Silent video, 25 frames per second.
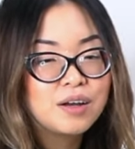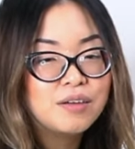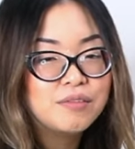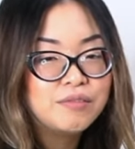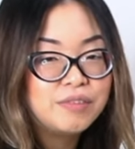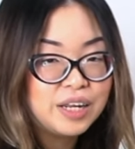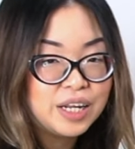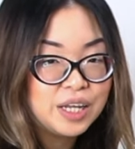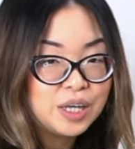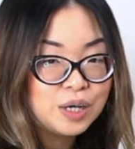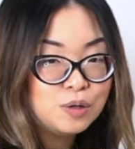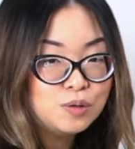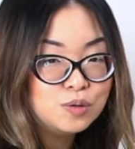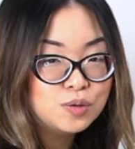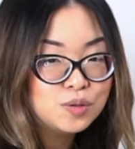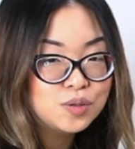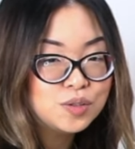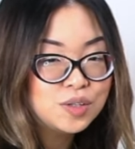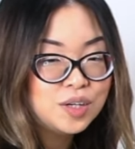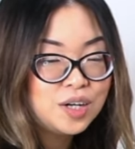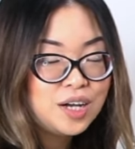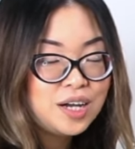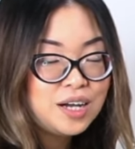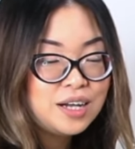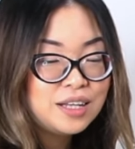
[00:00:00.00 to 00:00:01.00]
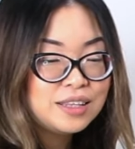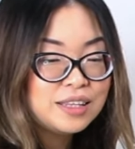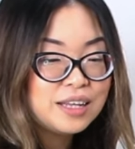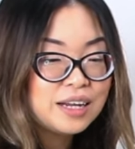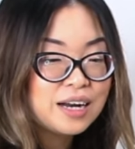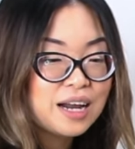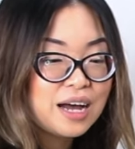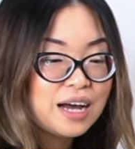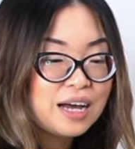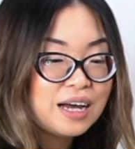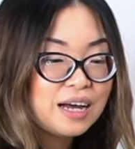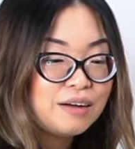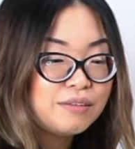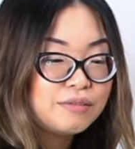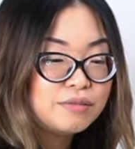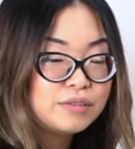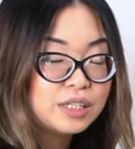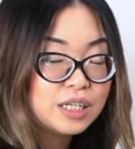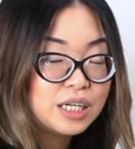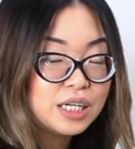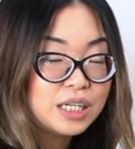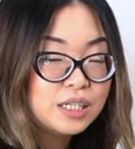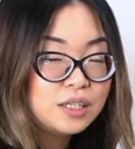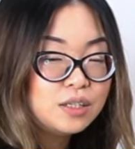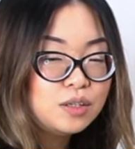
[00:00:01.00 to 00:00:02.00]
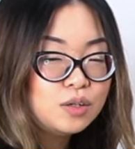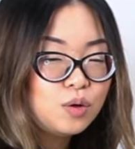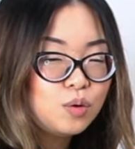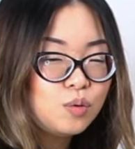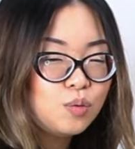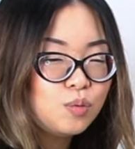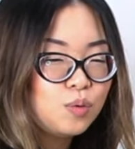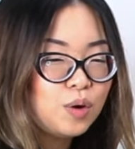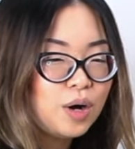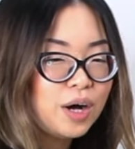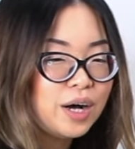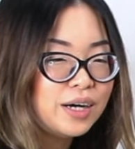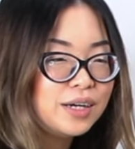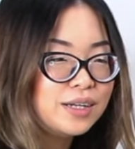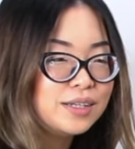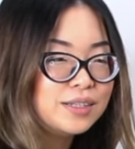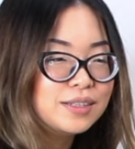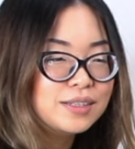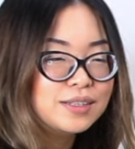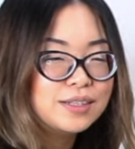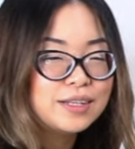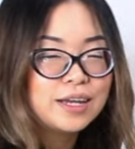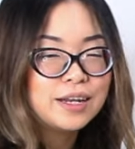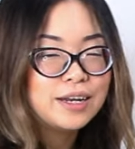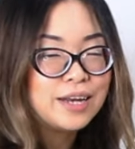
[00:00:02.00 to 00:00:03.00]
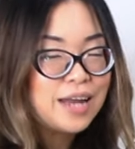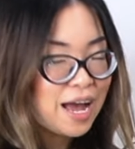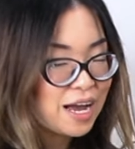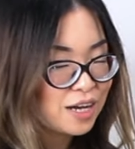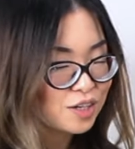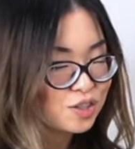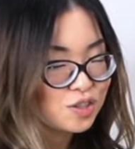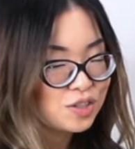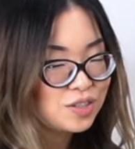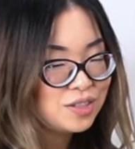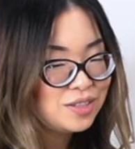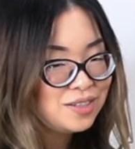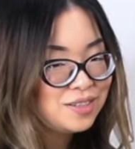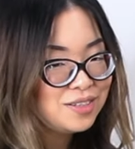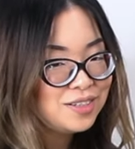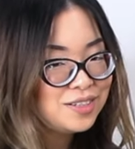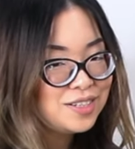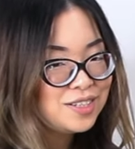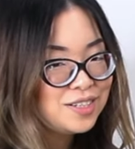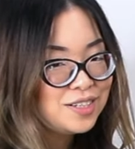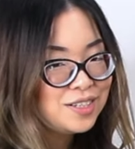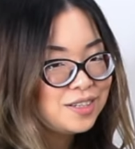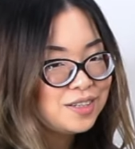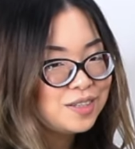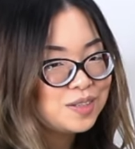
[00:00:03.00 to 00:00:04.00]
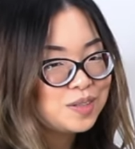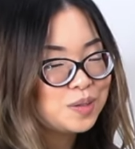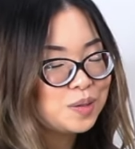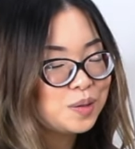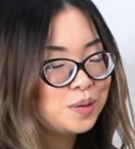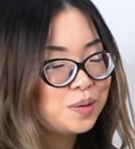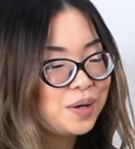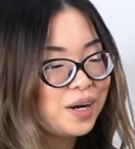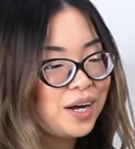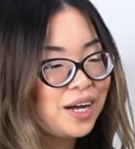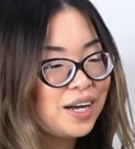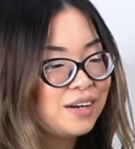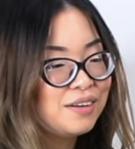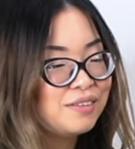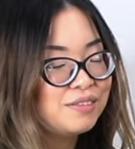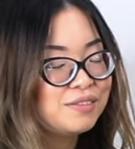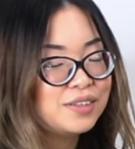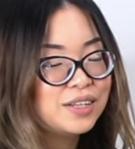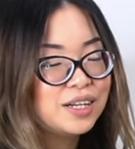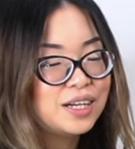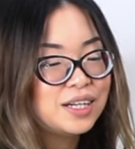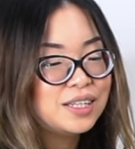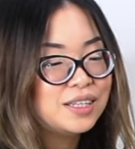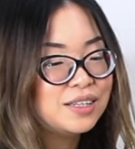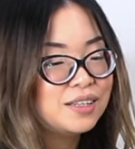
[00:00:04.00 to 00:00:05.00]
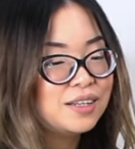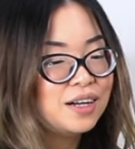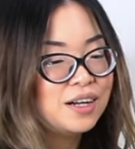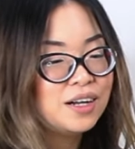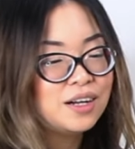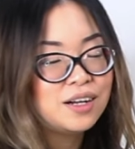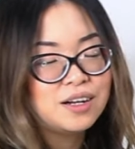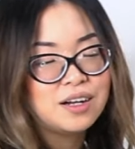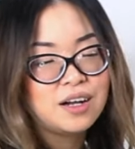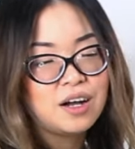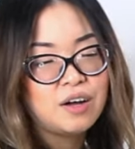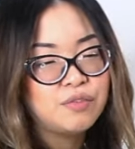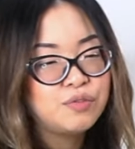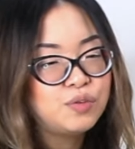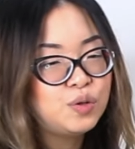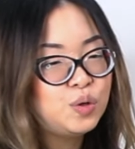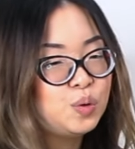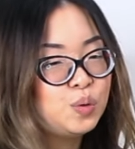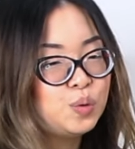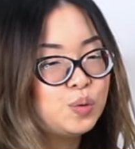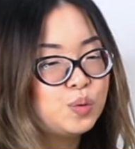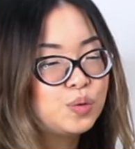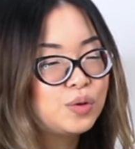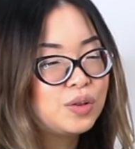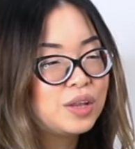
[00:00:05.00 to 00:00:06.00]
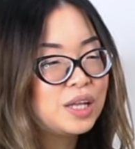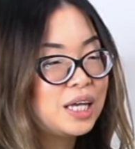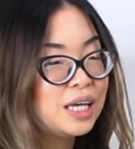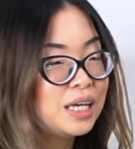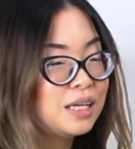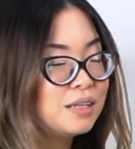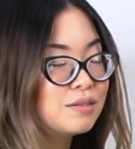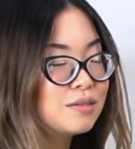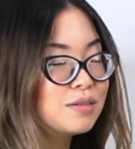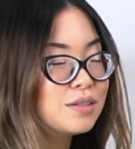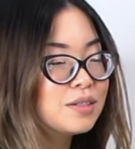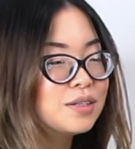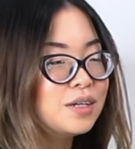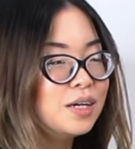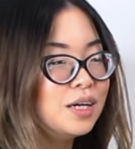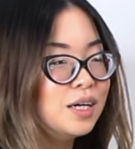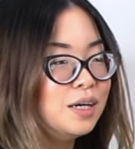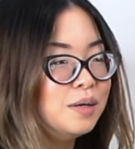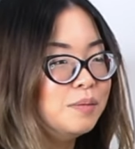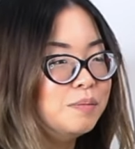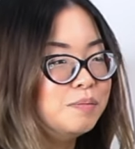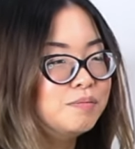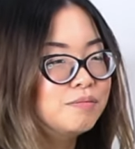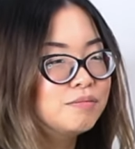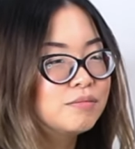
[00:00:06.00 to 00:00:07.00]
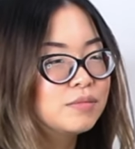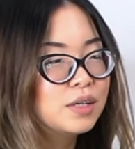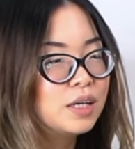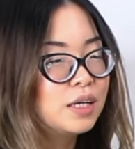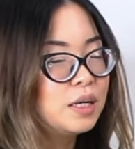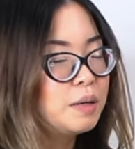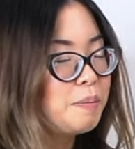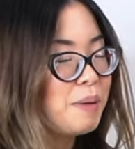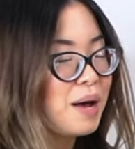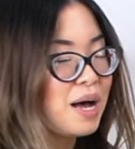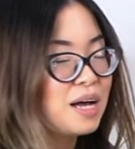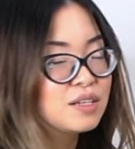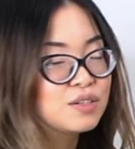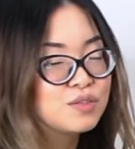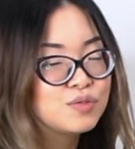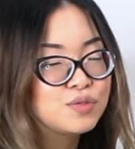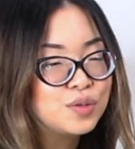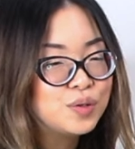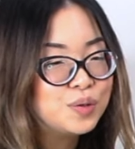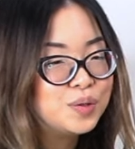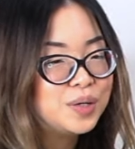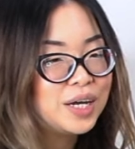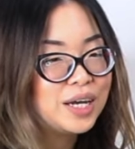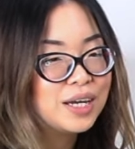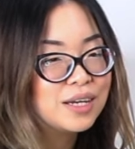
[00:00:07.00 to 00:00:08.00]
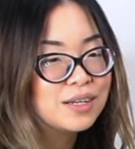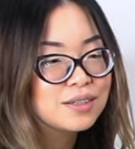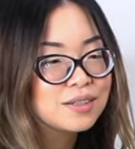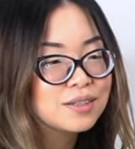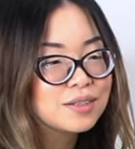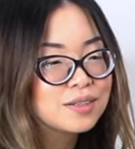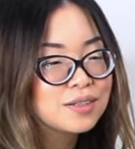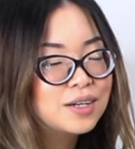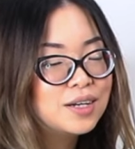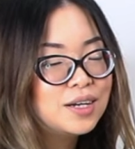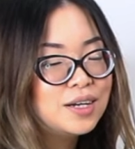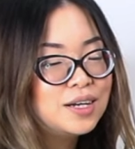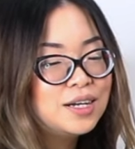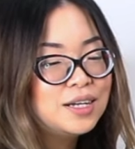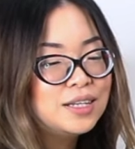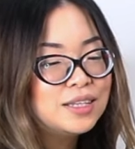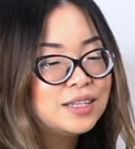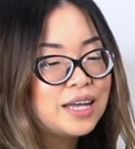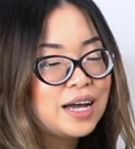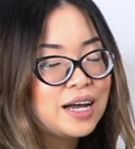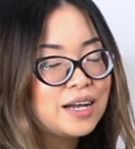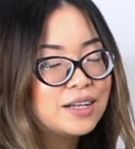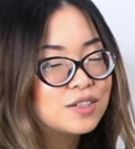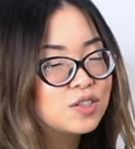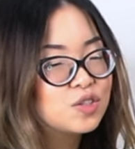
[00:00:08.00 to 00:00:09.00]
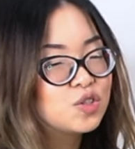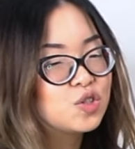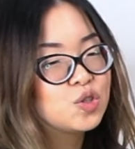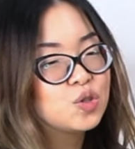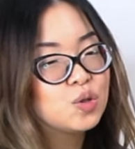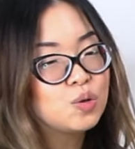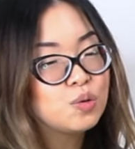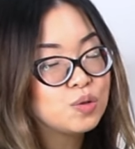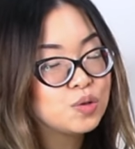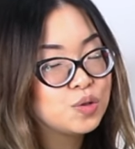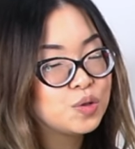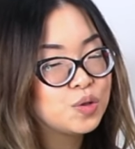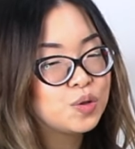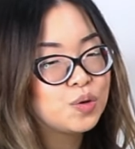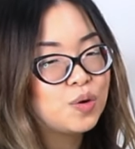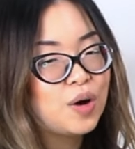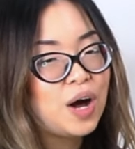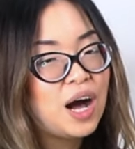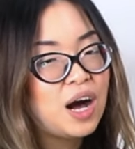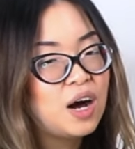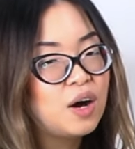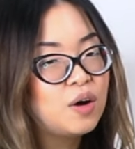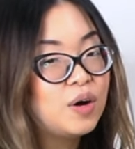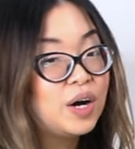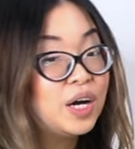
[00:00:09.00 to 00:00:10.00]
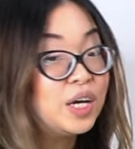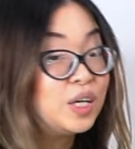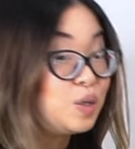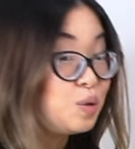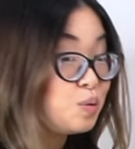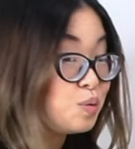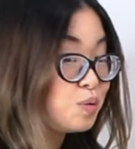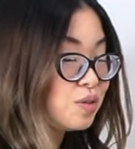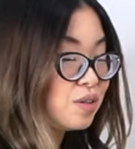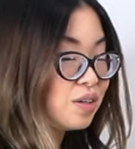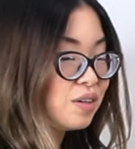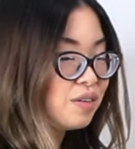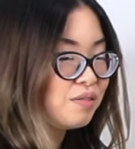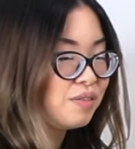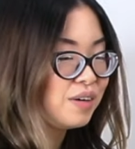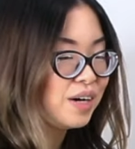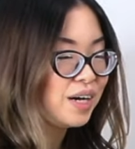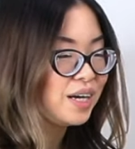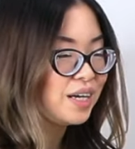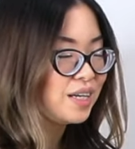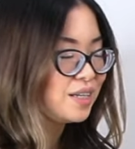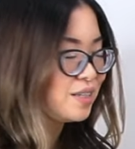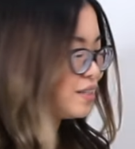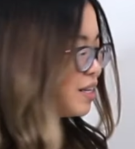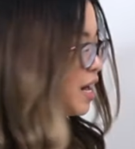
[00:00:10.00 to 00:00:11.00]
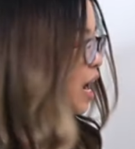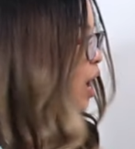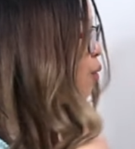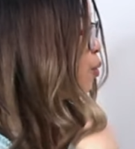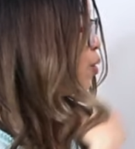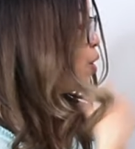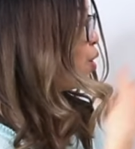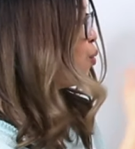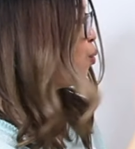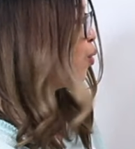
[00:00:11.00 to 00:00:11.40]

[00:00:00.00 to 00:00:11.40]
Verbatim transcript: videos that I have done while in action so I've done uh, a few things um, in the past few days that shows you how I use the device how I